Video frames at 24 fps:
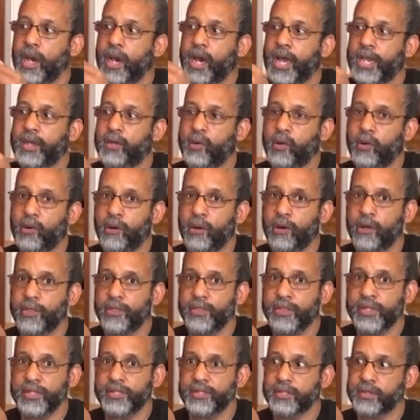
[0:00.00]
I call
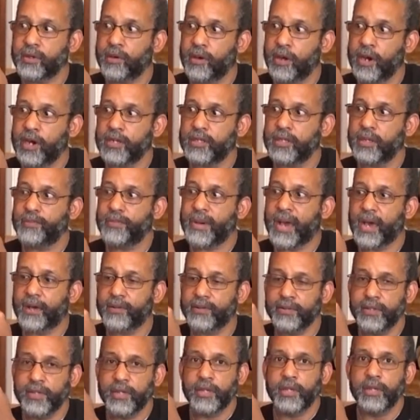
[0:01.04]
this card
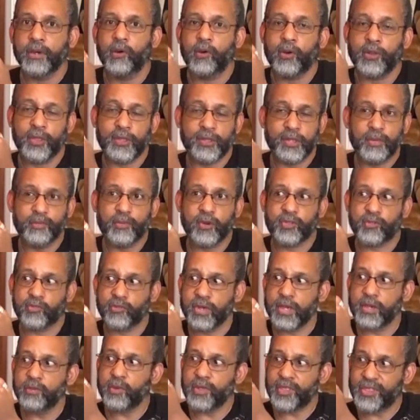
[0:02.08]
about, or the number
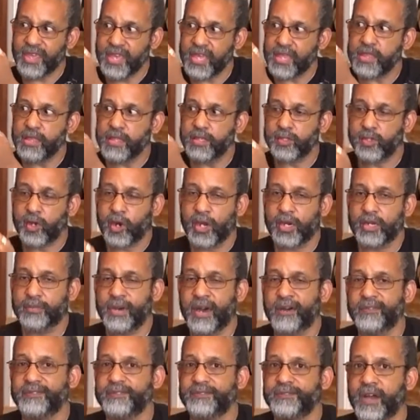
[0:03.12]
three within this card
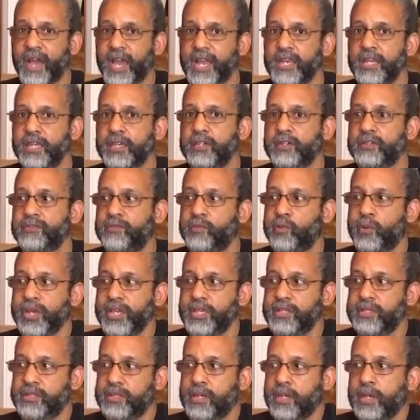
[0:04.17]
about finding your
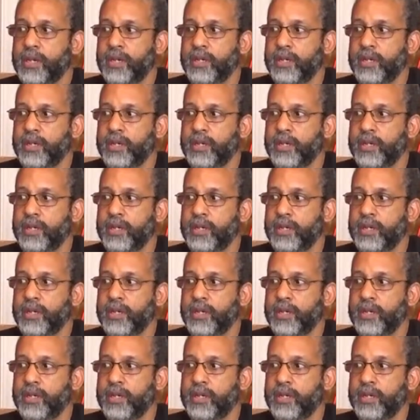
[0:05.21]
voice.